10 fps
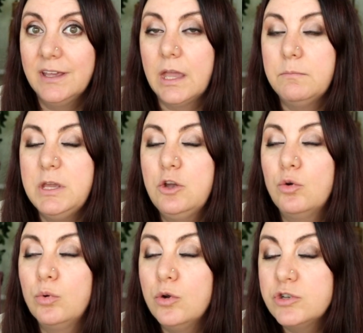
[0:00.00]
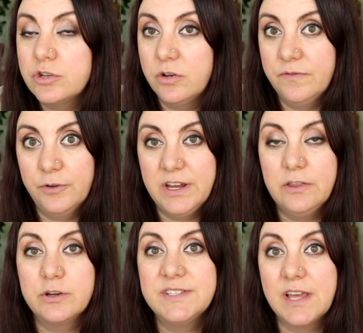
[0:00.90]
can be crucial for
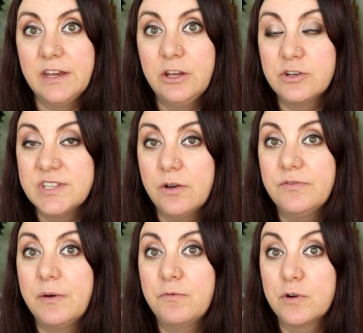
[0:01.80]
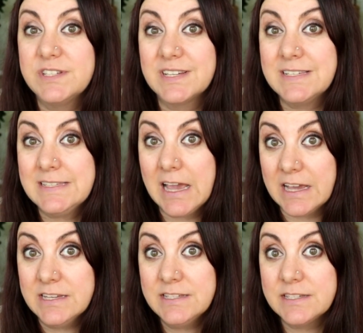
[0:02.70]
either setting yourself up for
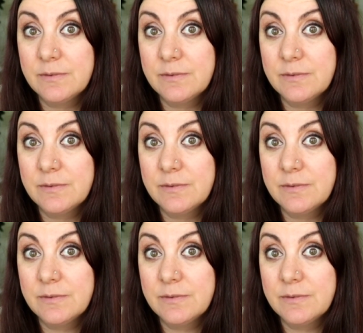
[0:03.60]
success